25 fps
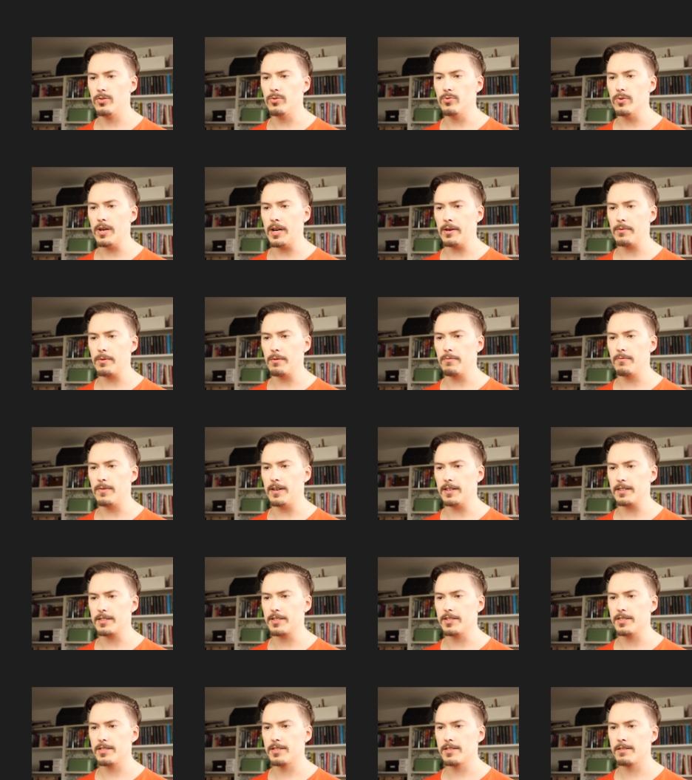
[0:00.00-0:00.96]
arrow
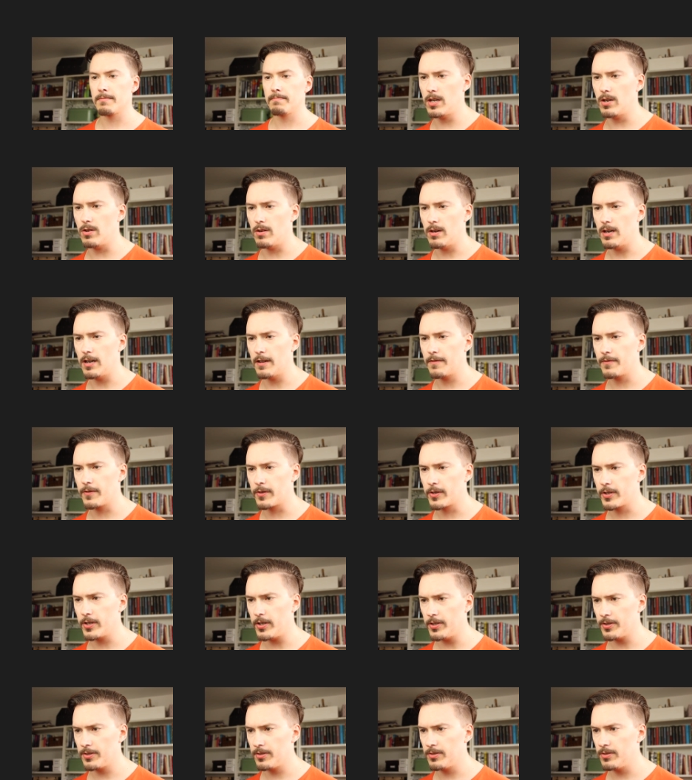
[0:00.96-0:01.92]
functions. Oh, I
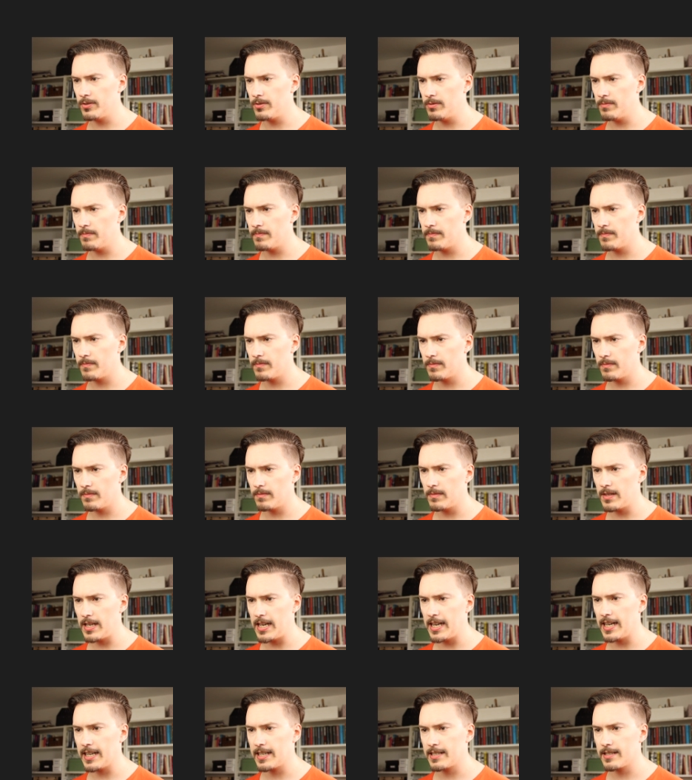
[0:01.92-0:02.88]
forgot to
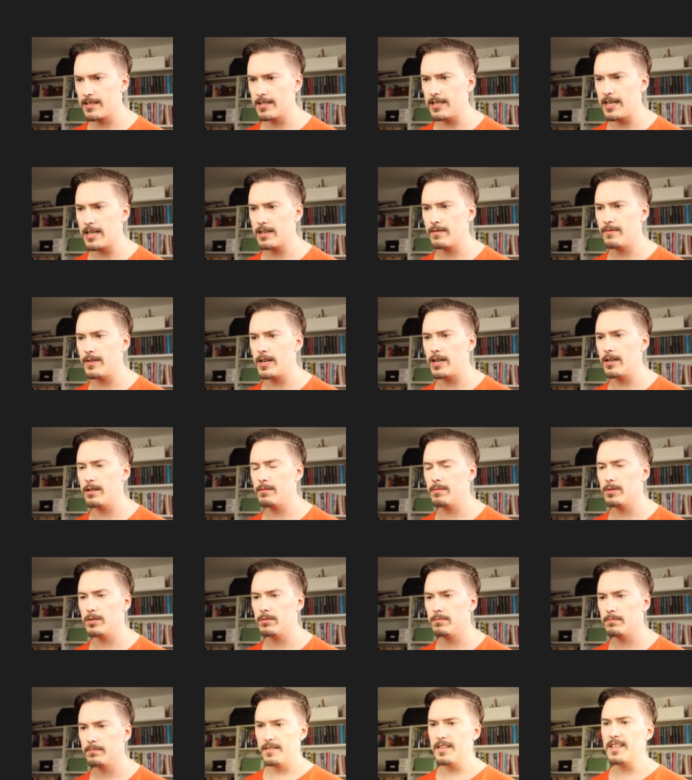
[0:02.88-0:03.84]
x that variable.